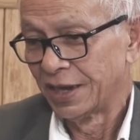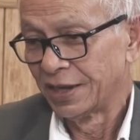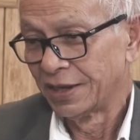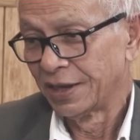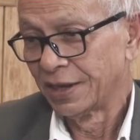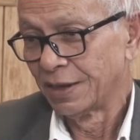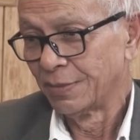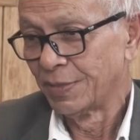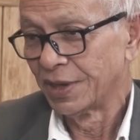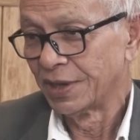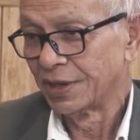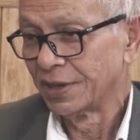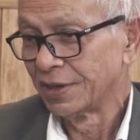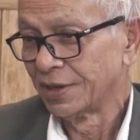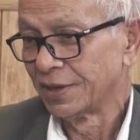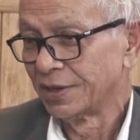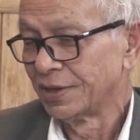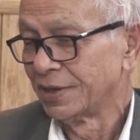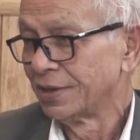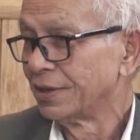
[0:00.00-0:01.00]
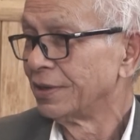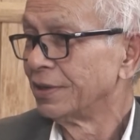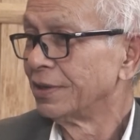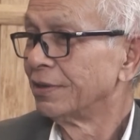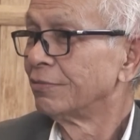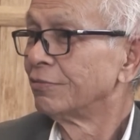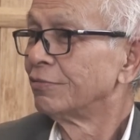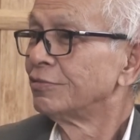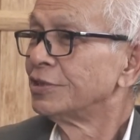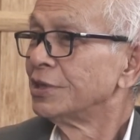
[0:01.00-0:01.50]
and then I met
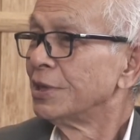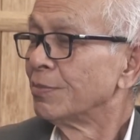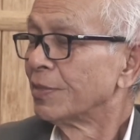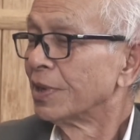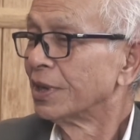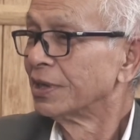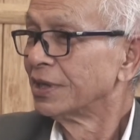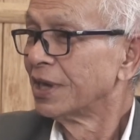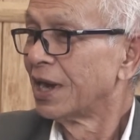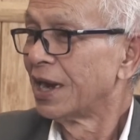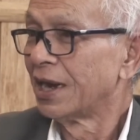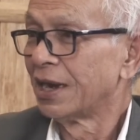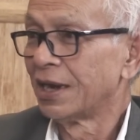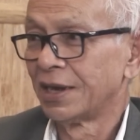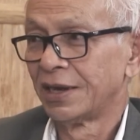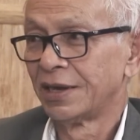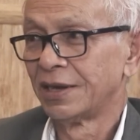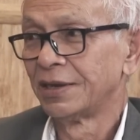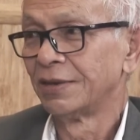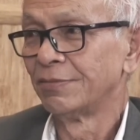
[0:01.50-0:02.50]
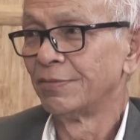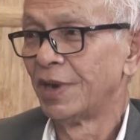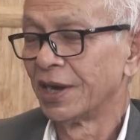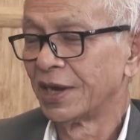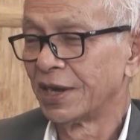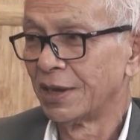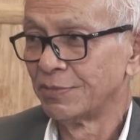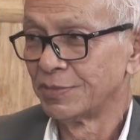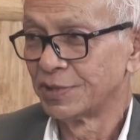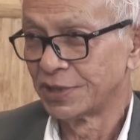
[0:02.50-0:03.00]
in Kusim Khana,
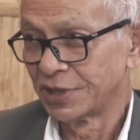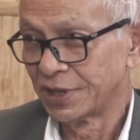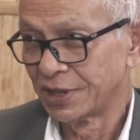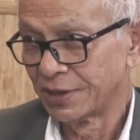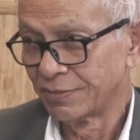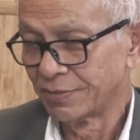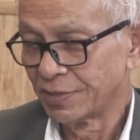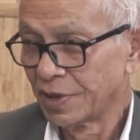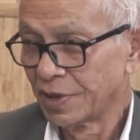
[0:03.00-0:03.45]
back MCM.